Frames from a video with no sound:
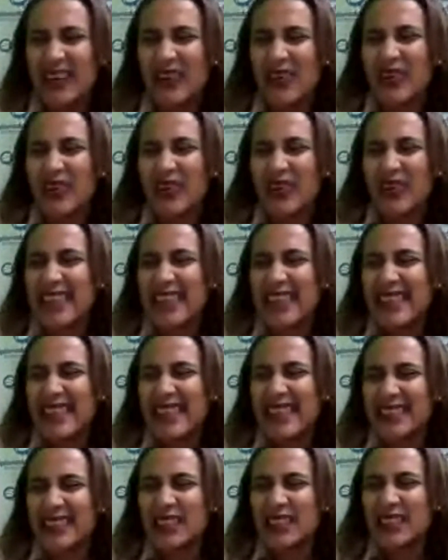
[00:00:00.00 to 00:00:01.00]
Okay,
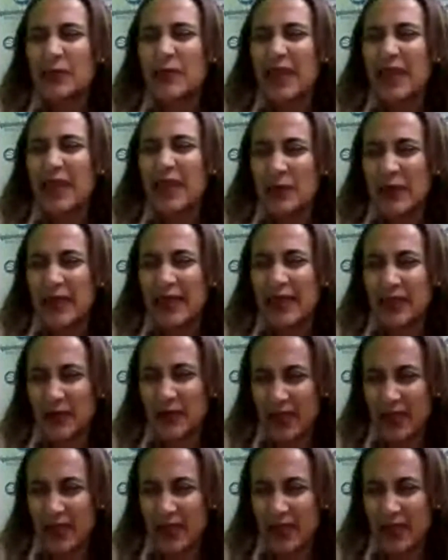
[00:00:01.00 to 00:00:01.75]
this is my email.